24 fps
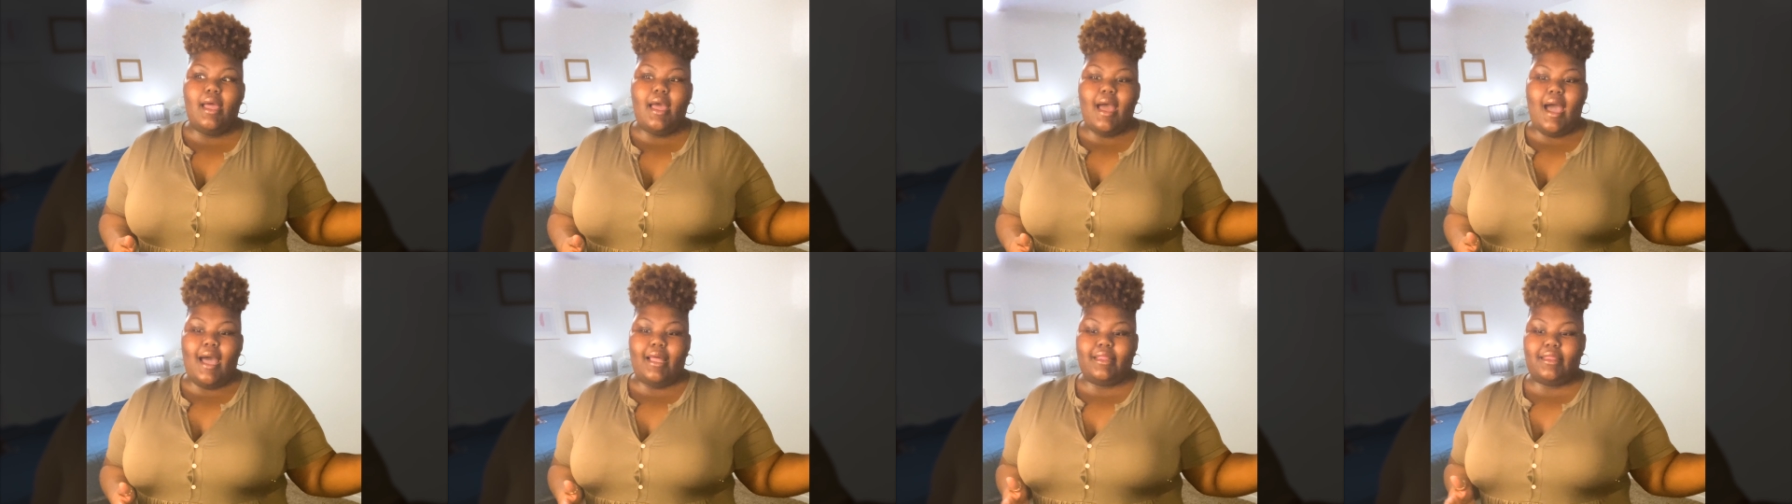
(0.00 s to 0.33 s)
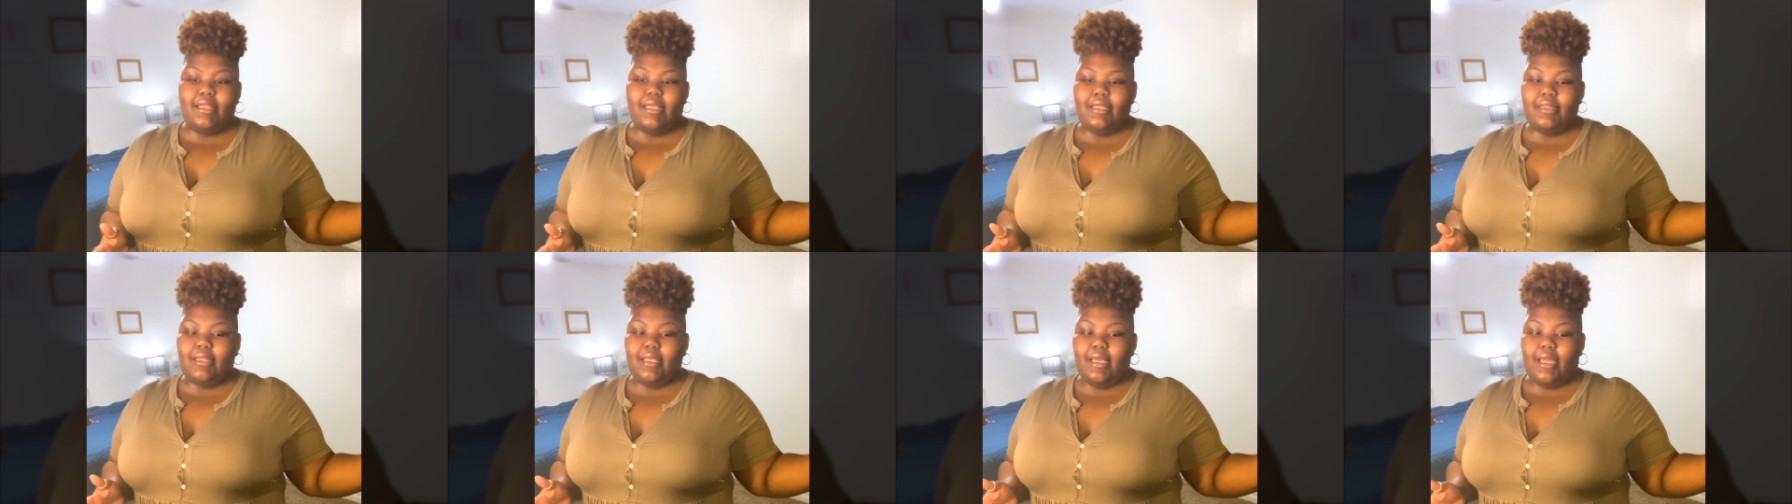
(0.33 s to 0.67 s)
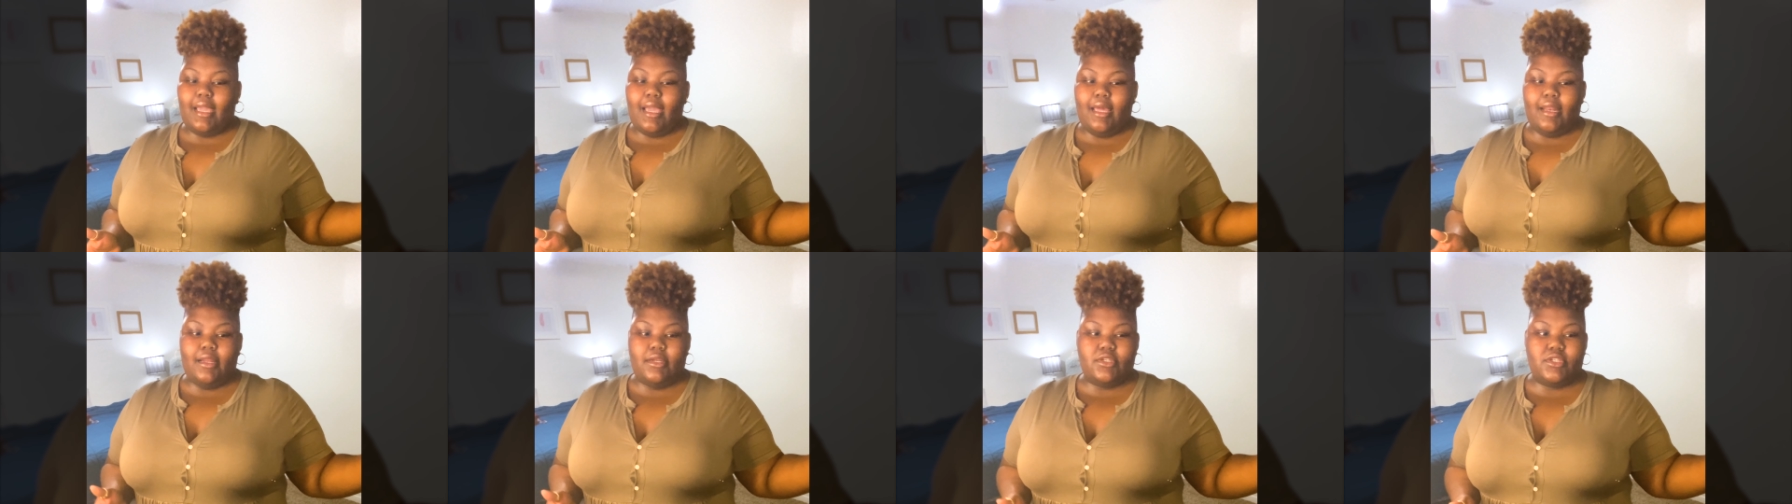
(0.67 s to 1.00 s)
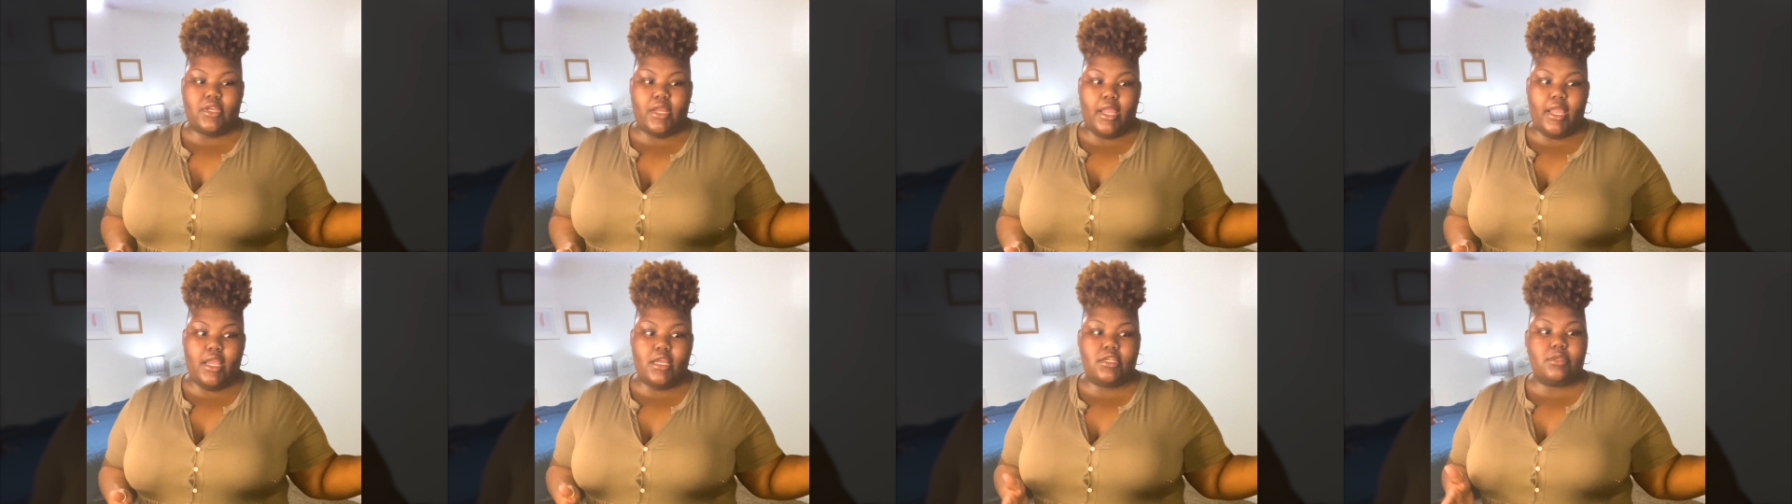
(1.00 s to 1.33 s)
I think that kind of
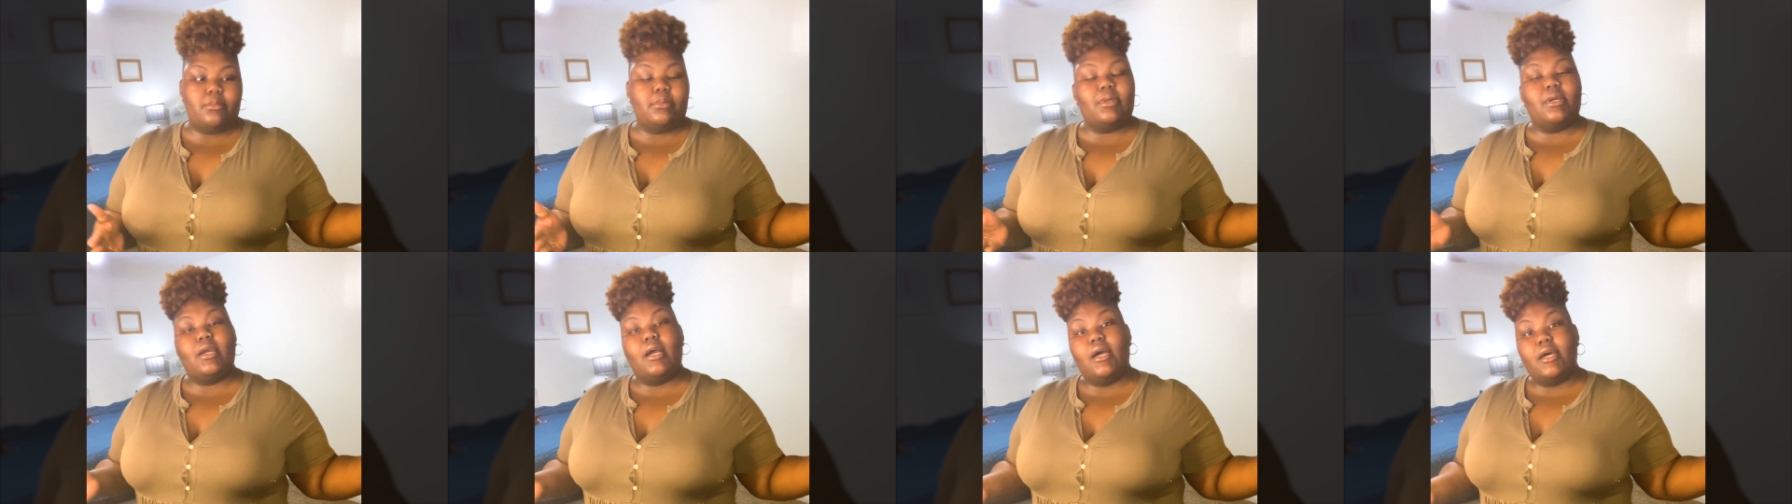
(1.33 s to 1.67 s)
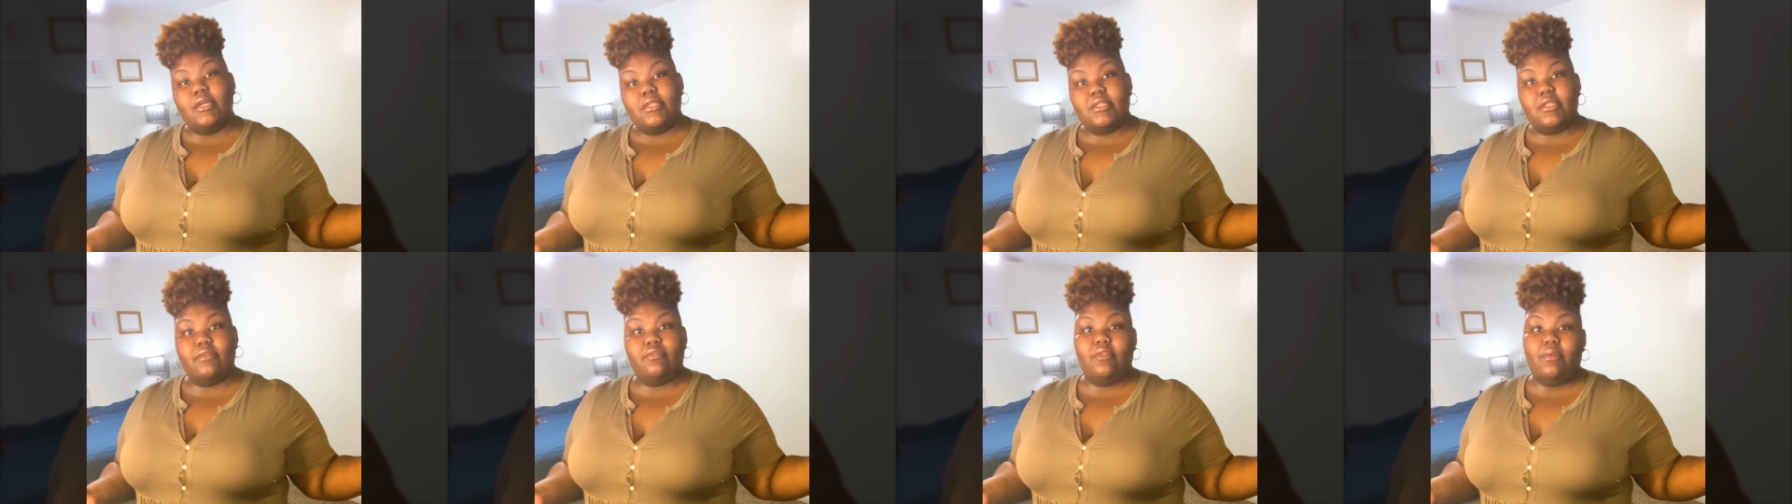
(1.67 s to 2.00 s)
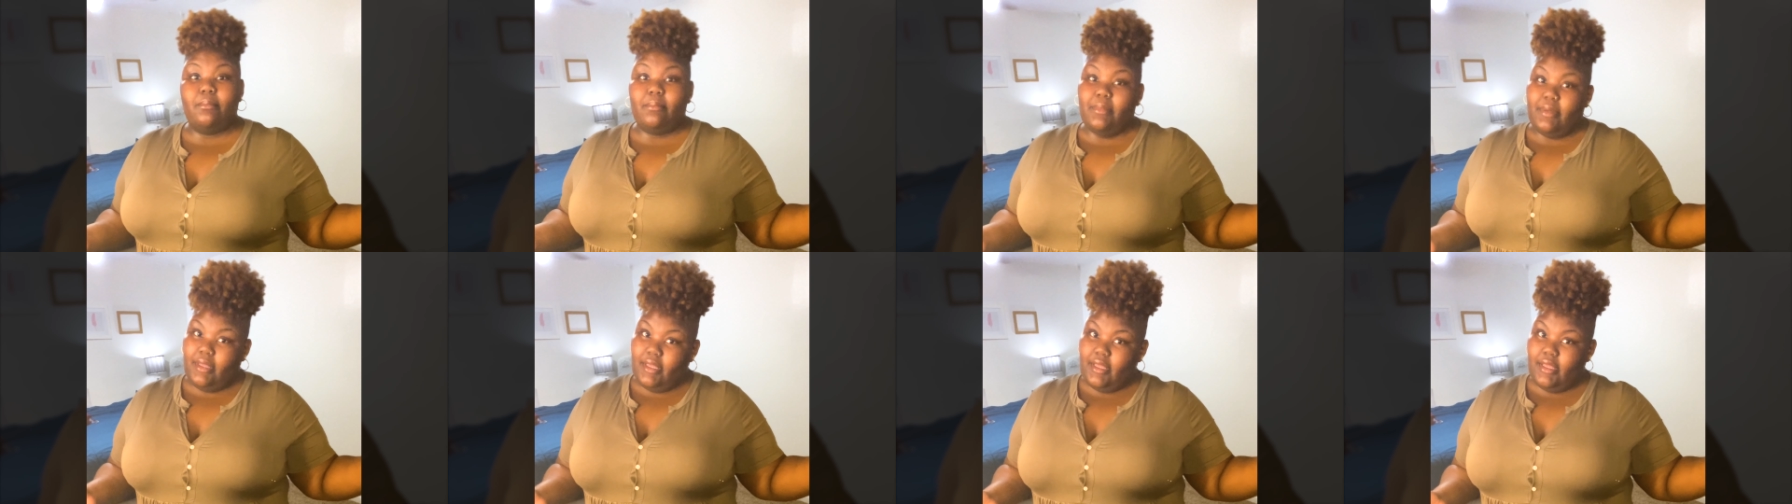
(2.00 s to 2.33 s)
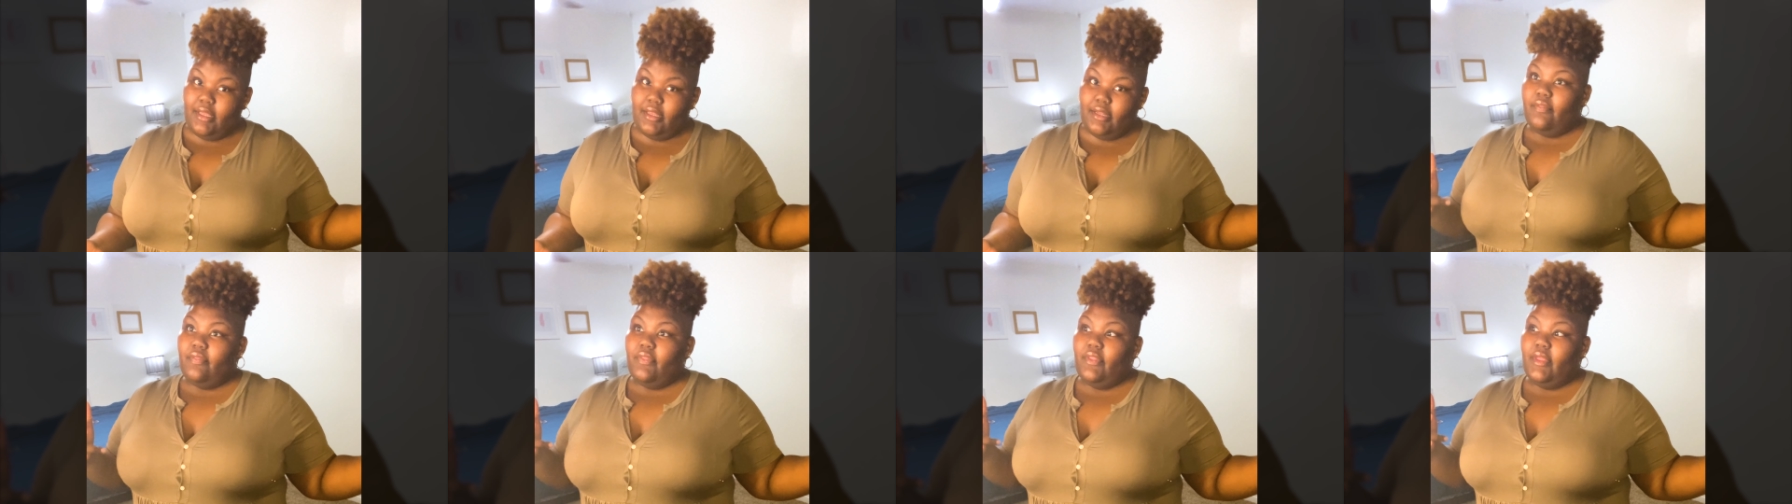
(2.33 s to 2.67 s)
changed because of the men